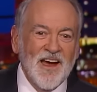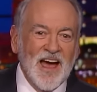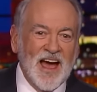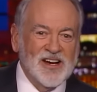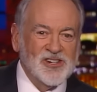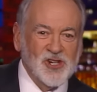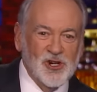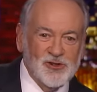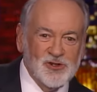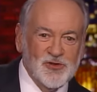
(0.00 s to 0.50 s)

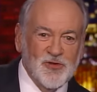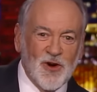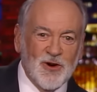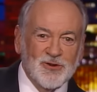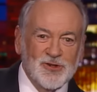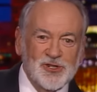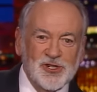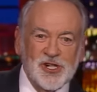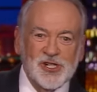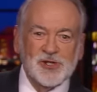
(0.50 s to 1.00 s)
as those
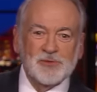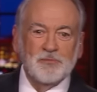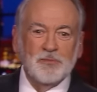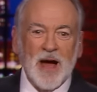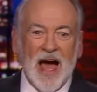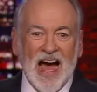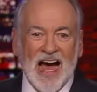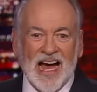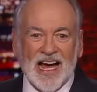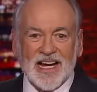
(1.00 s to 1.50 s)
folks just
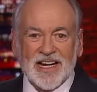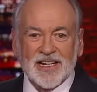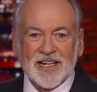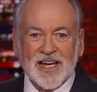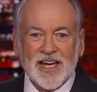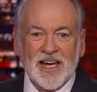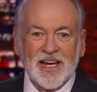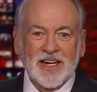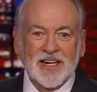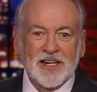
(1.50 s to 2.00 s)
pile
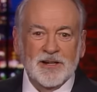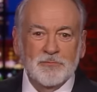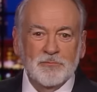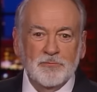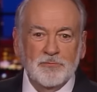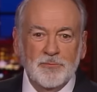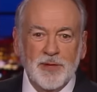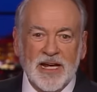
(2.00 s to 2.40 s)
in and